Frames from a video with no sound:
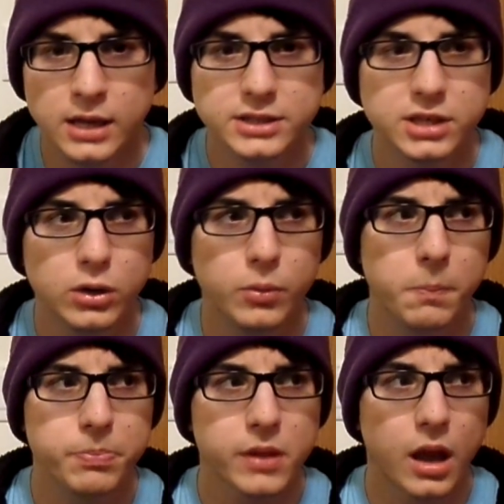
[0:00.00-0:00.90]
So
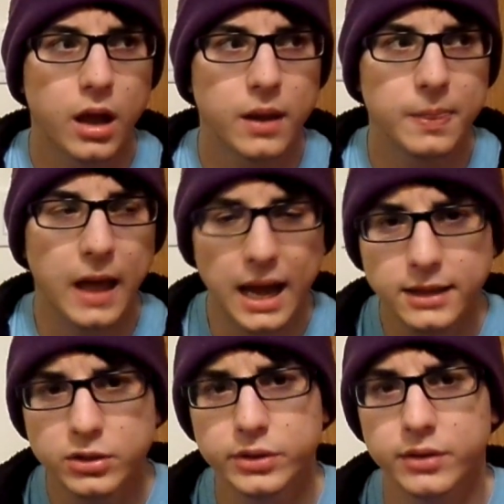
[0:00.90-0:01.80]
I
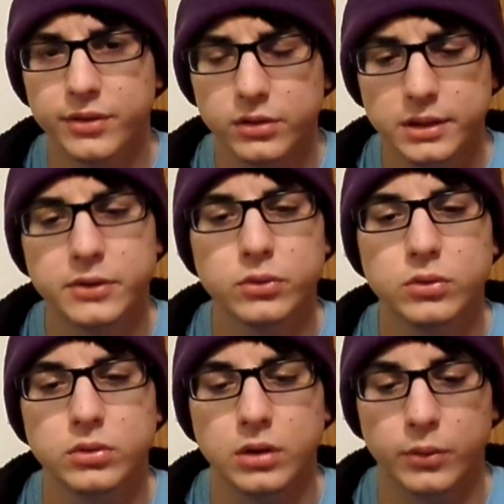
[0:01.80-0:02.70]
took the
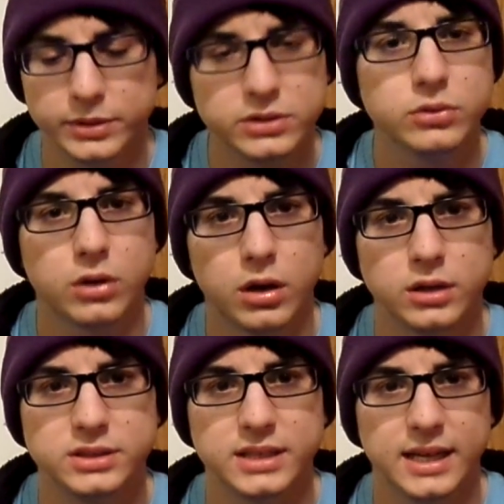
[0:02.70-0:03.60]
literal original
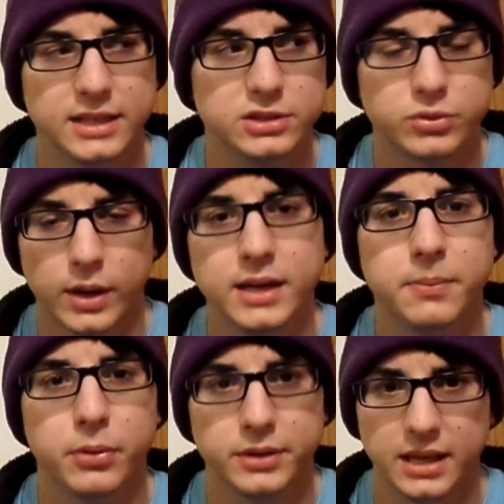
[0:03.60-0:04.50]
cards and tried to
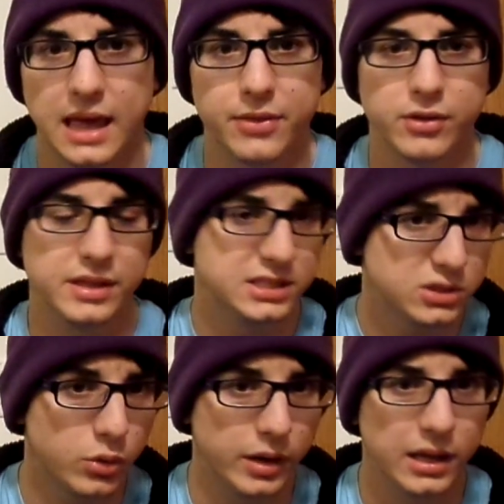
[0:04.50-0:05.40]
put together this
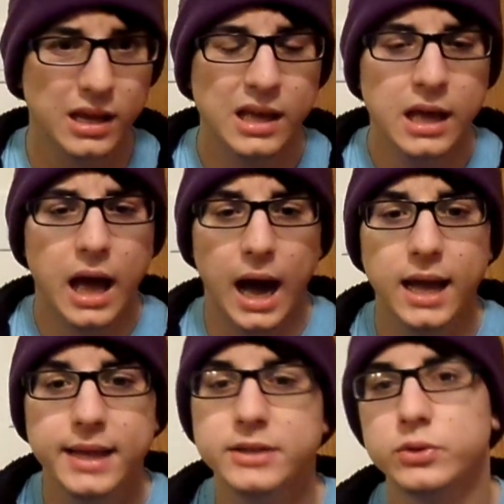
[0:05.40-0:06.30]
story.
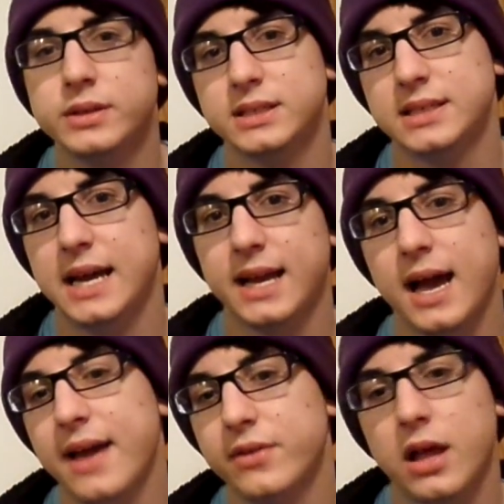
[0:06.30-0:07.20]
I enjoy this deck.
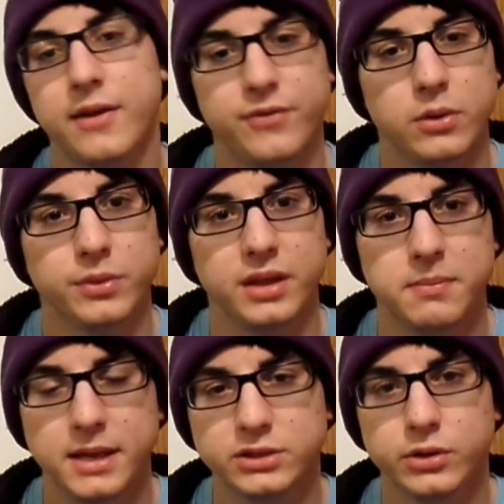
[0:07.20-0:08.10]
I have a lot of fun with it.
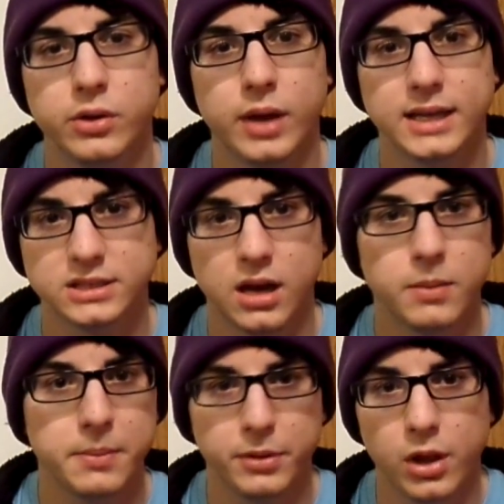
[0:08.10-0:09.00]
Make sure you guys
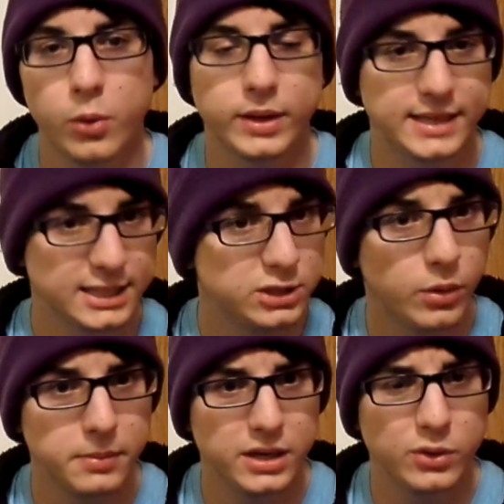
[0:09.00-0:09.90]
comment below what decks you
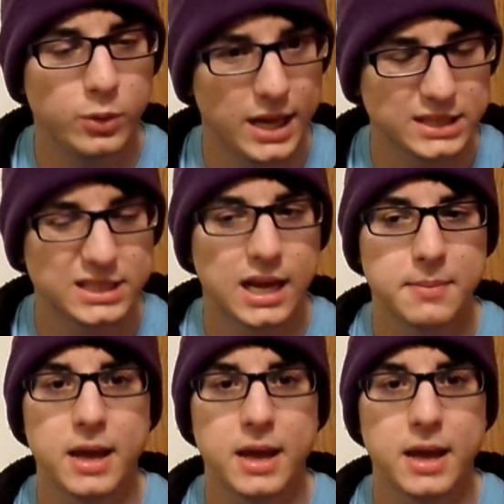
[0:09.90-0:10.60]
want me to do next time.